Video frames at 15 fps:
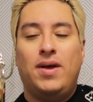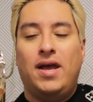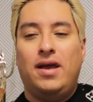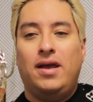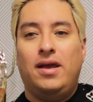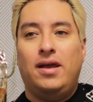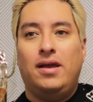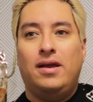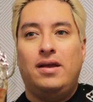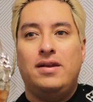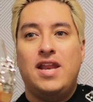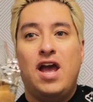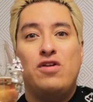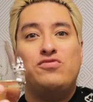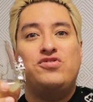my
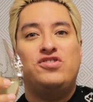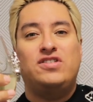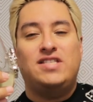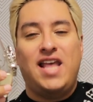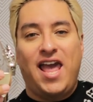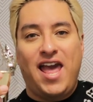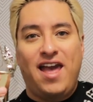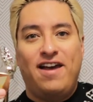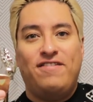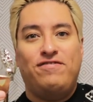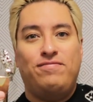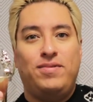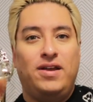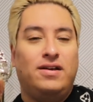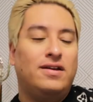now
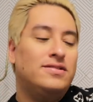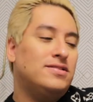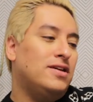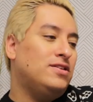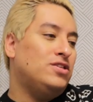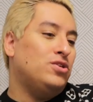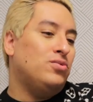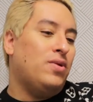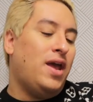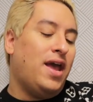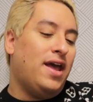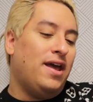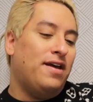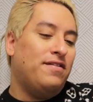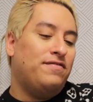staff because I do
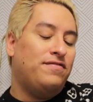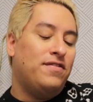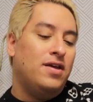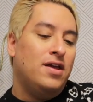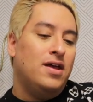have